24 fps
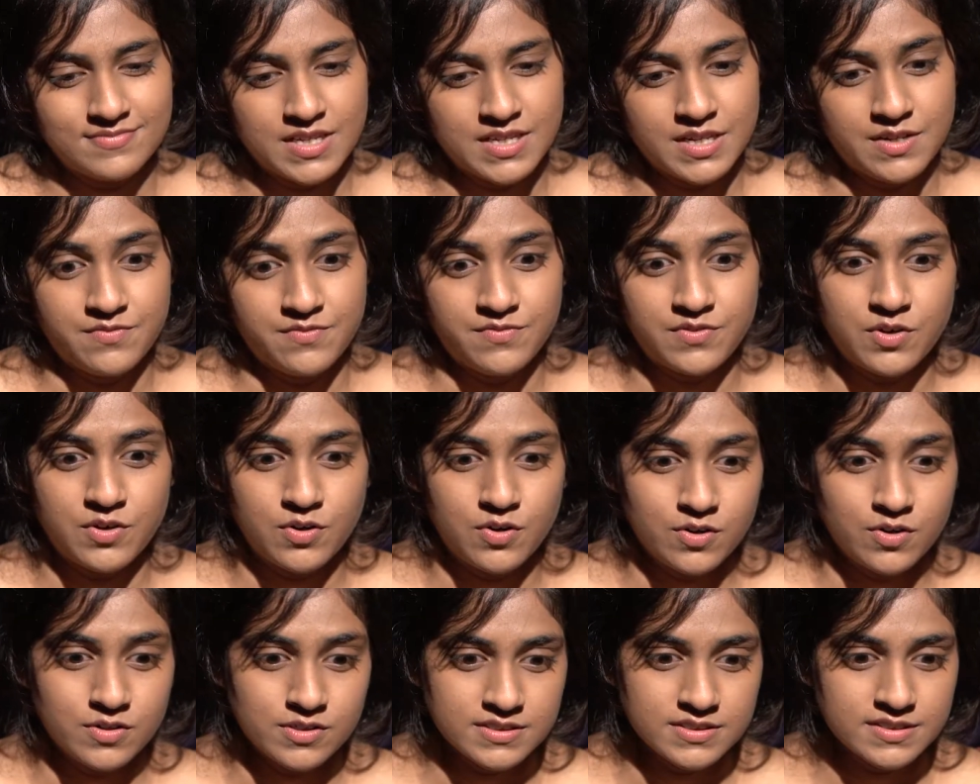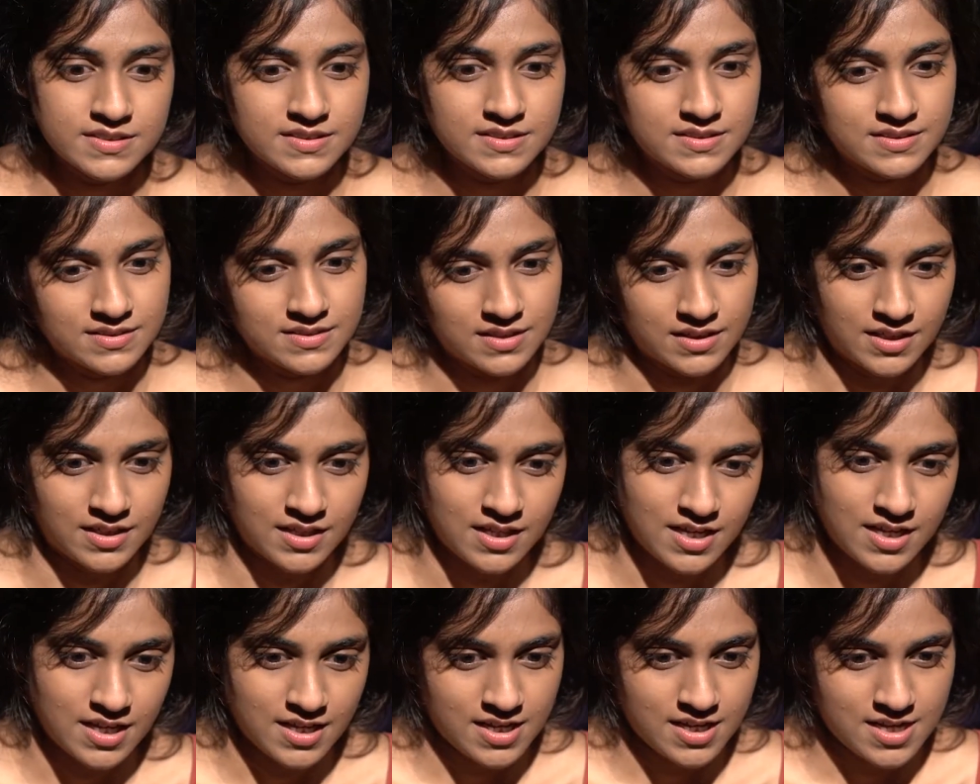Of course,
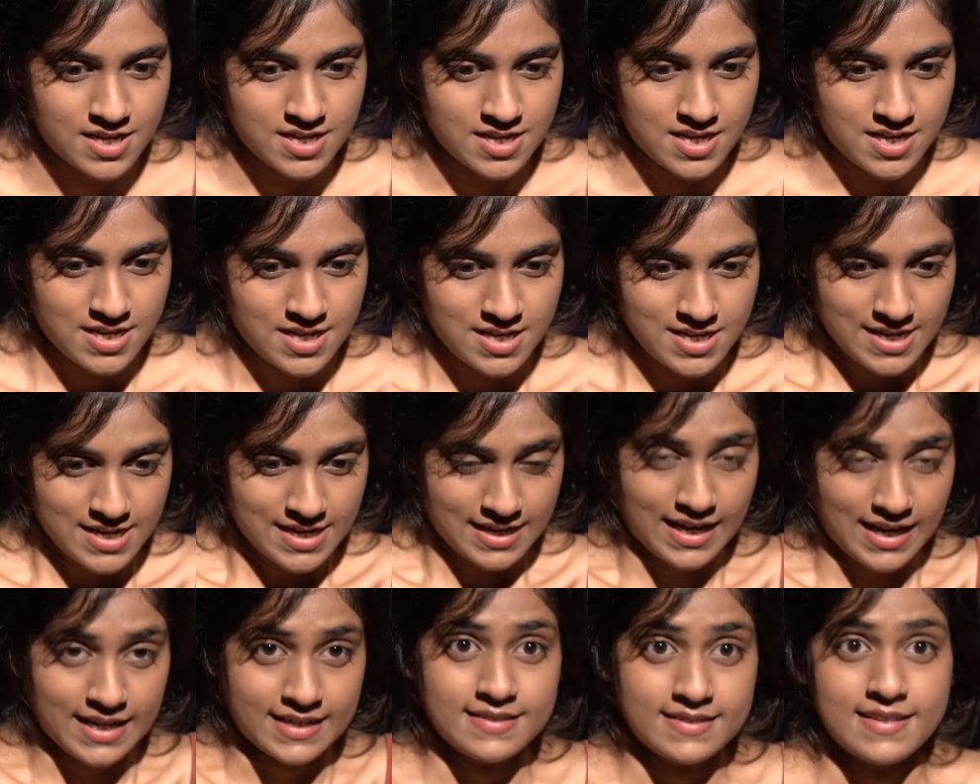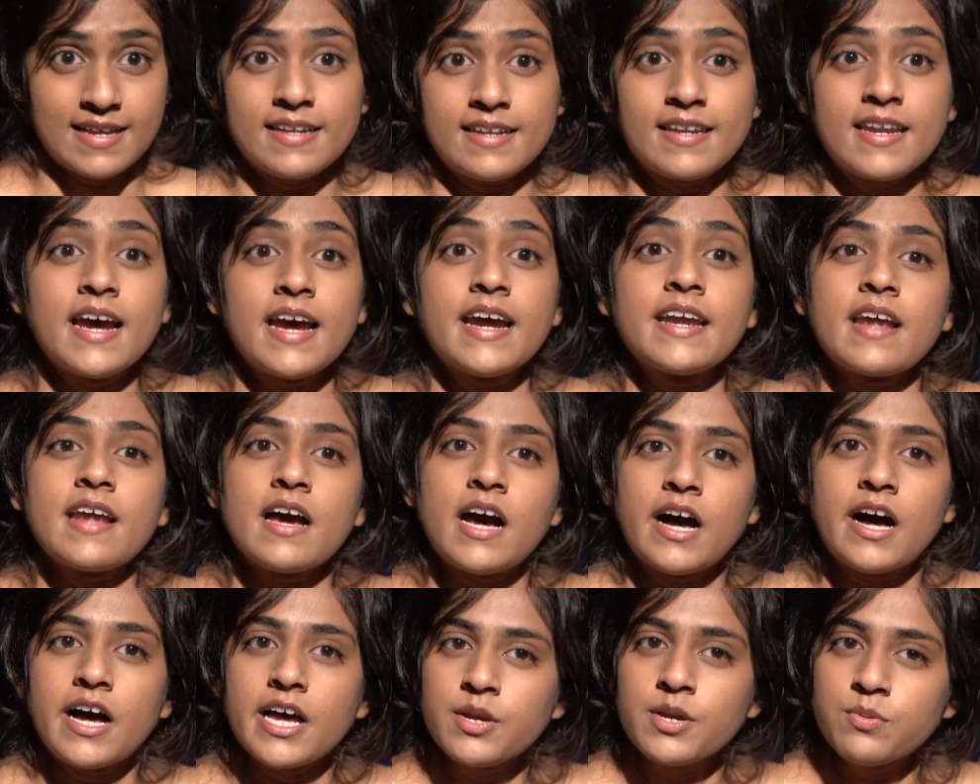later that night,
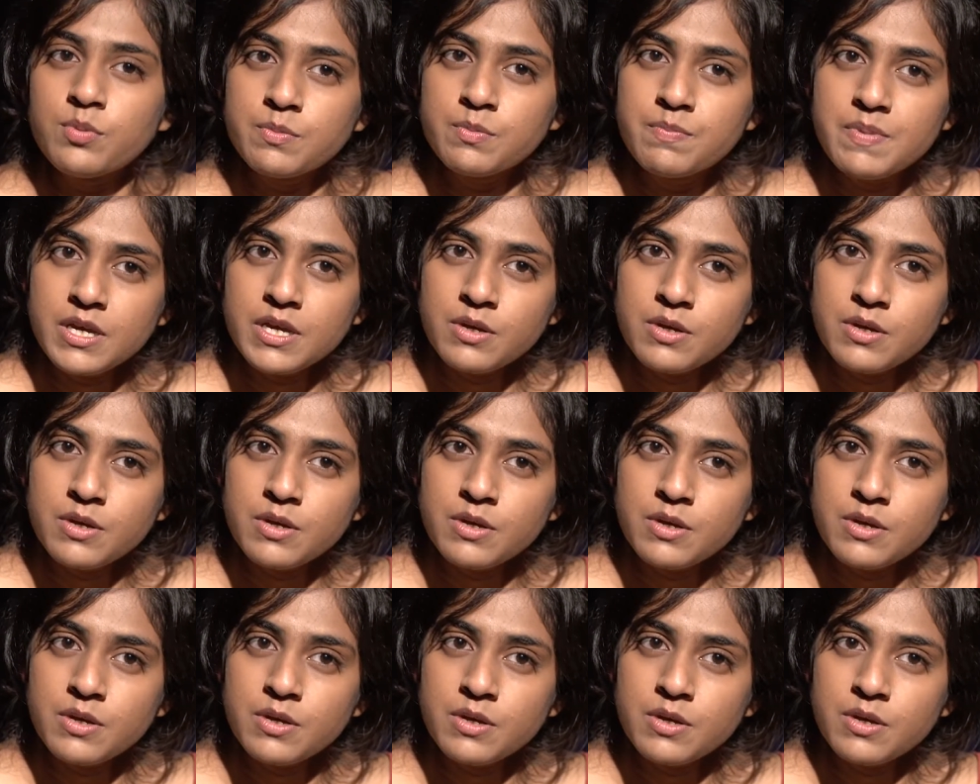I would be